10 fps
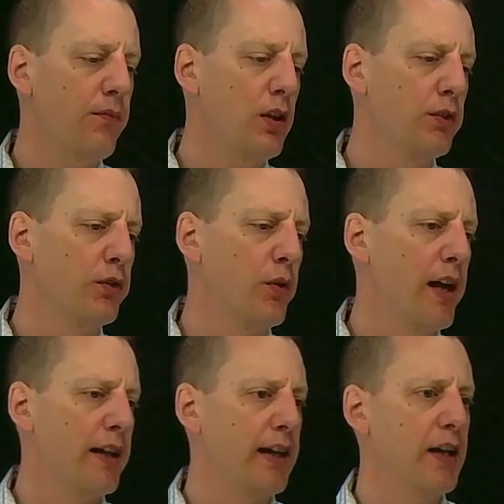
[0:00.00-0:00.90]
so
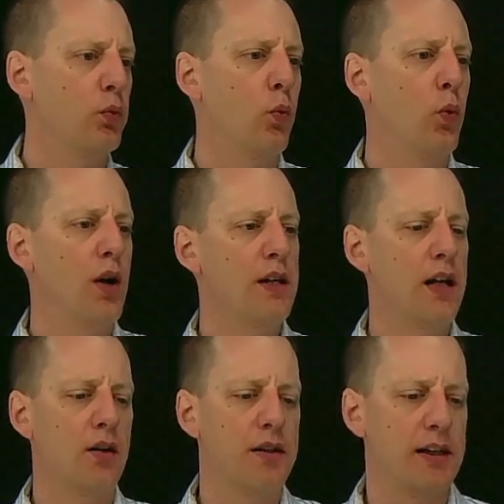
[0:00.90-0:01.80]
that in case one
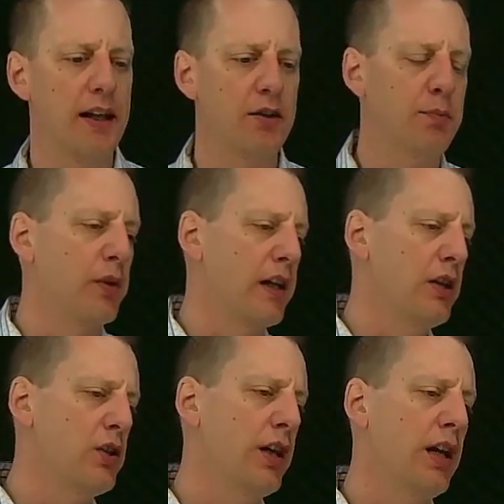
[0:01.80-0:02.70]
area gets
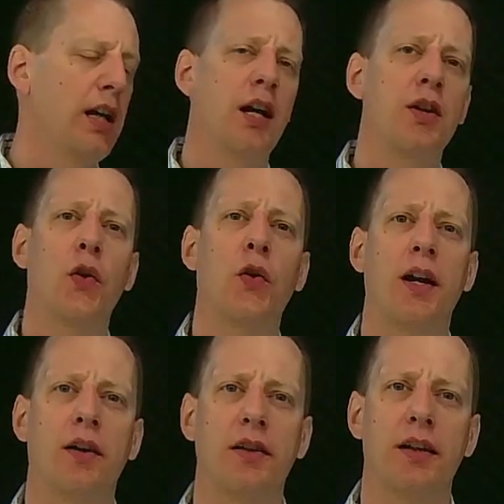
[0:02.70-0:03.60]
breached, another
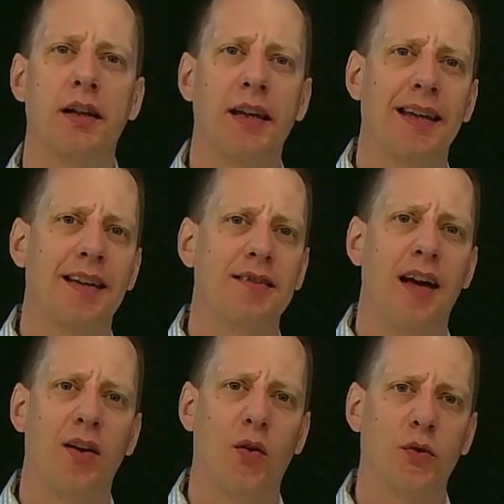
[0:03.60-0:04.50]
area is
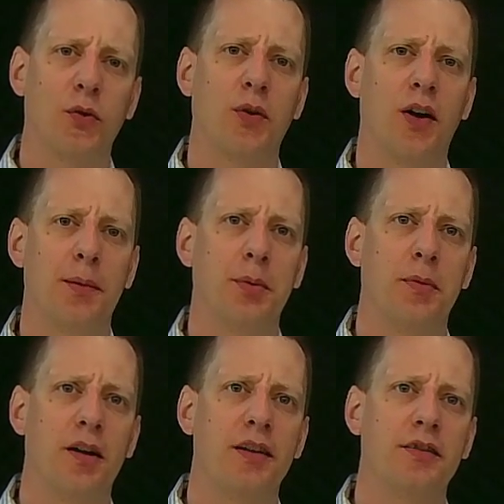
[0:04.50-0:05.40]
not also
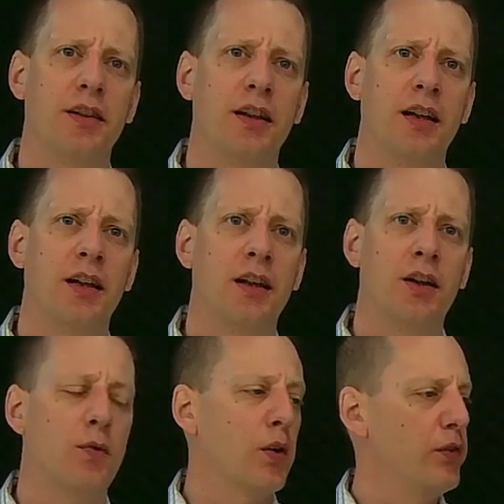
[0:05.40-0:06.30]
compromised.
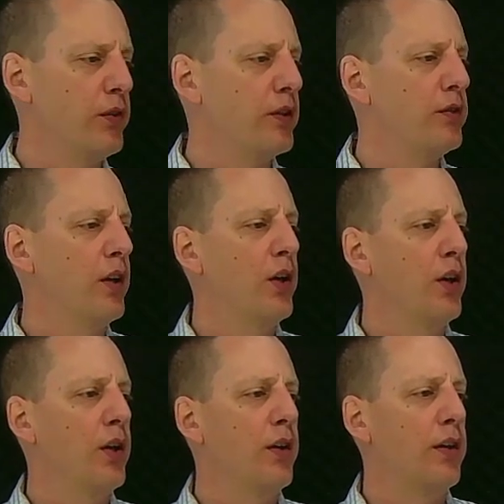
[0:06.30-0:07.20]
Versus,
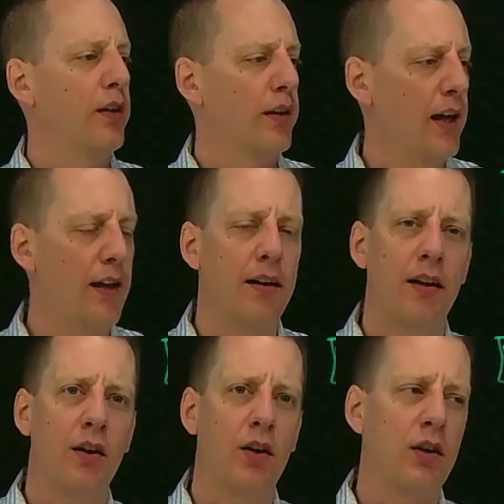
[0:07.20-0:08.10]
again,
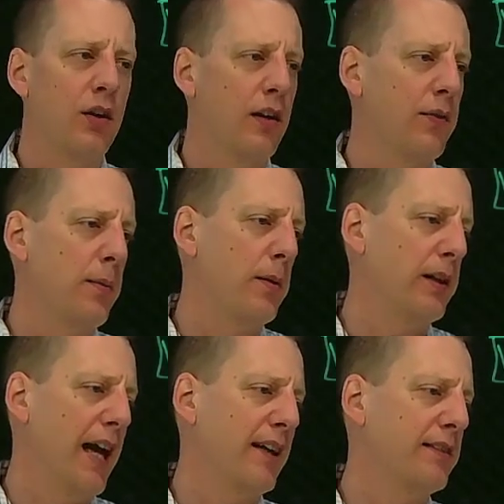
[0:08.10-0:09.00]
if I'm able
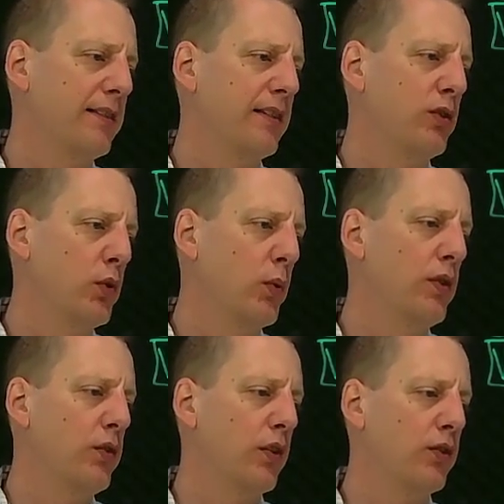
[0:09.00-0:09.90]
to access into
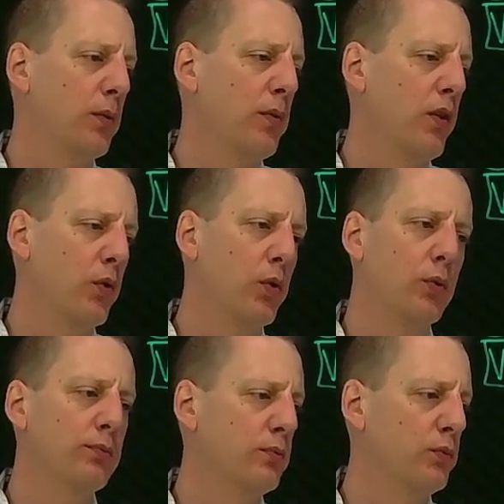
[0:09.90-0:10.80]
one system
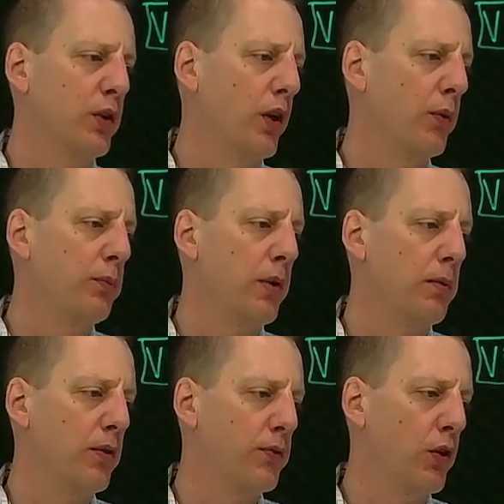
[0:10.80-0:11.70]
through, you know,
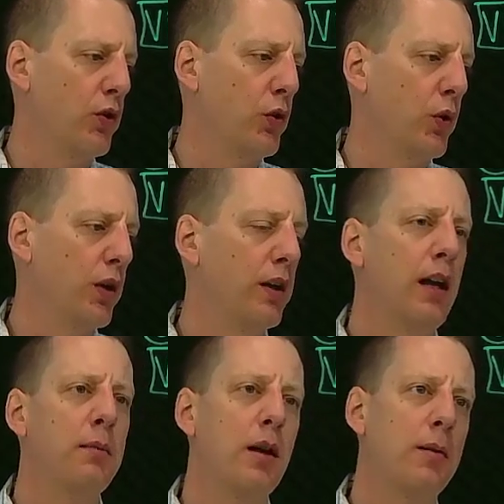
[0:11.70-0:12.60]
maybe the front door,
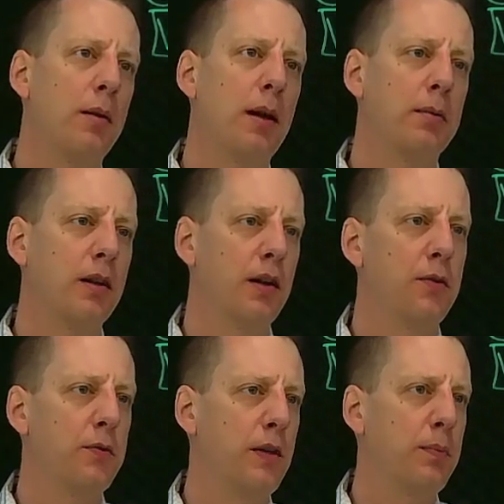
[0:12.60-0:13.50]
maybe I'm able to
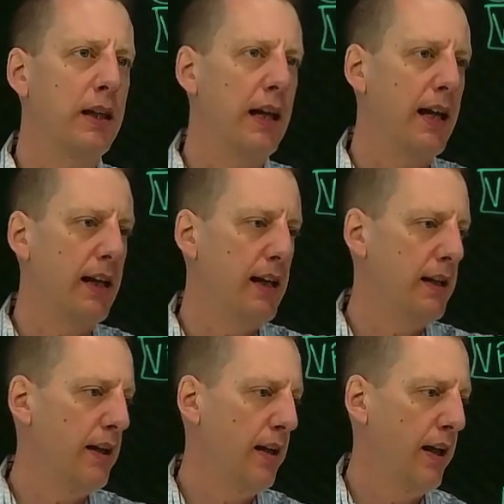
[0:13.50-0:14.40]
VPN
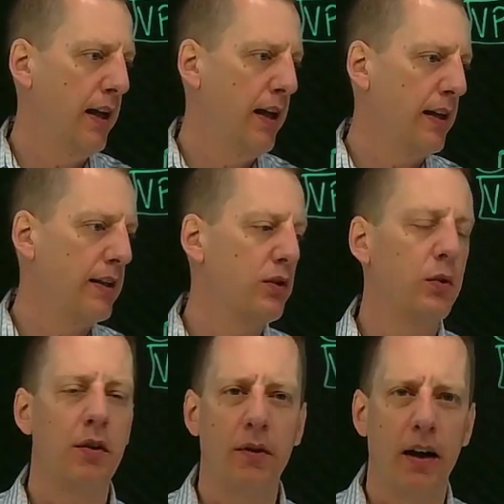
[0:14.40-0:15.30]
in into
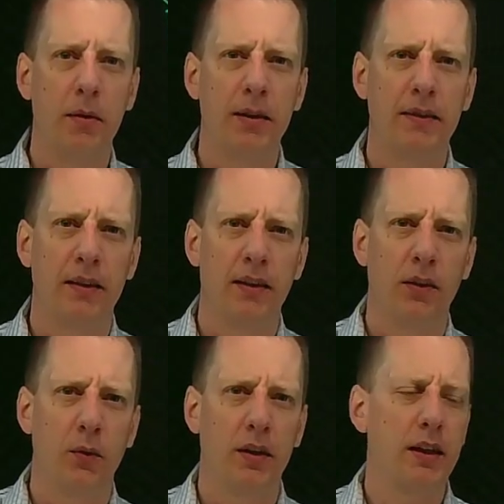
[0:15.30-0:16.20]
an environment,
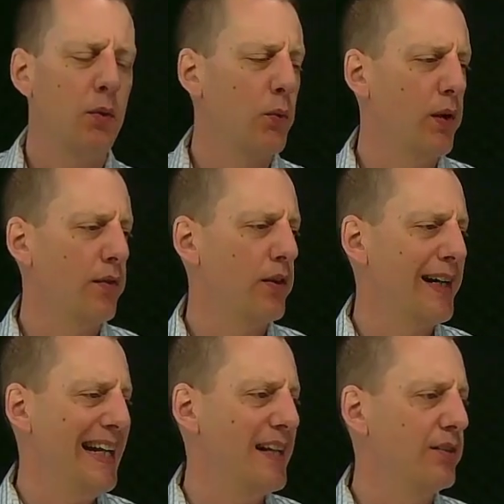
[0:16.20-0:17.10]
really, whatever
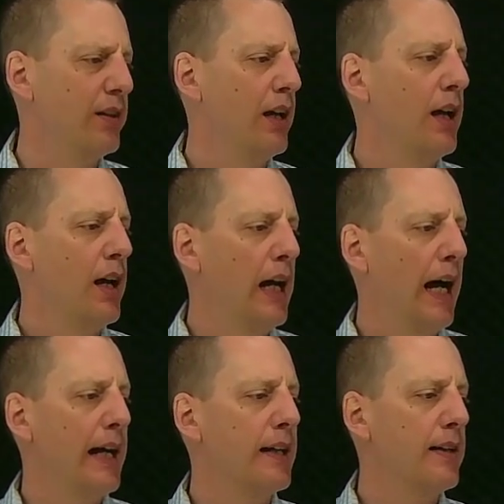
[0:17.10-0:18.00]
it is,
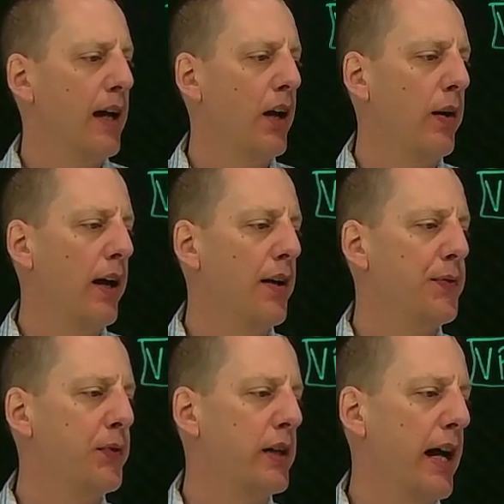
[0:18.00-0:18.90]
I can now
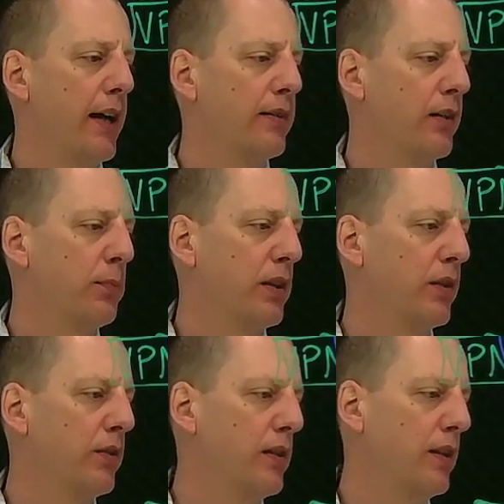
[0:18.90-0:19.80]
have free access
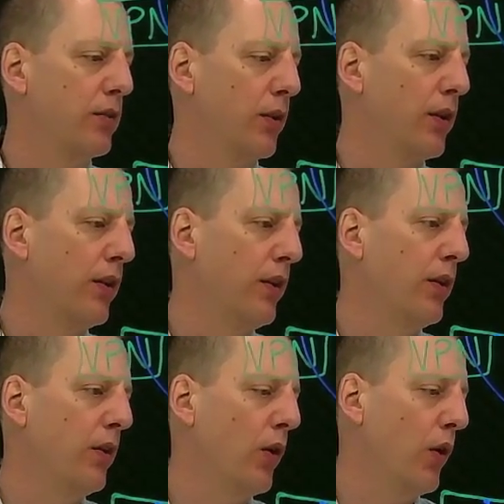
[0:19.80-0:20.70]
because these are
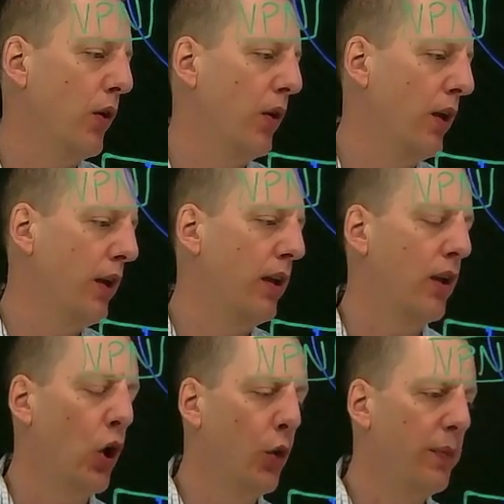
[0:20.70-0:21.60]

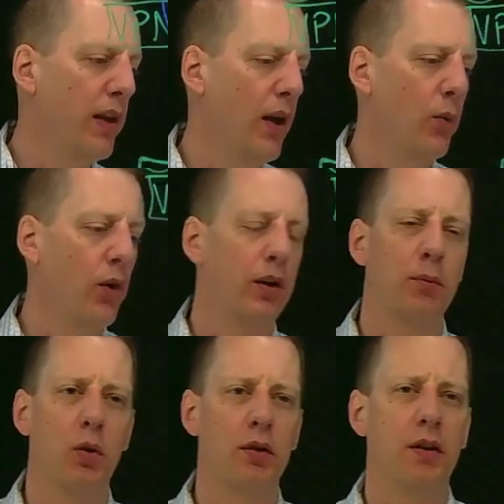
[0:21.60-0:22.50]
an open network
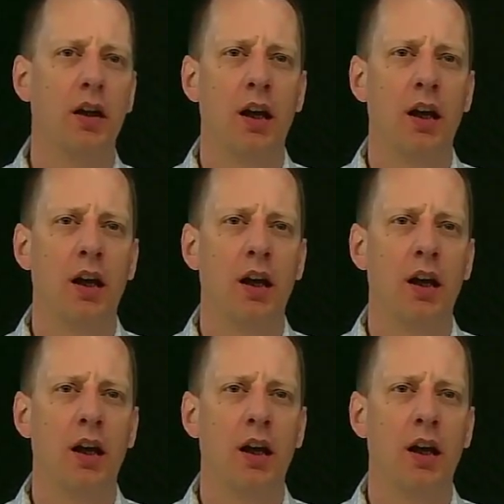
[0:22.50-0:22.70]
more of a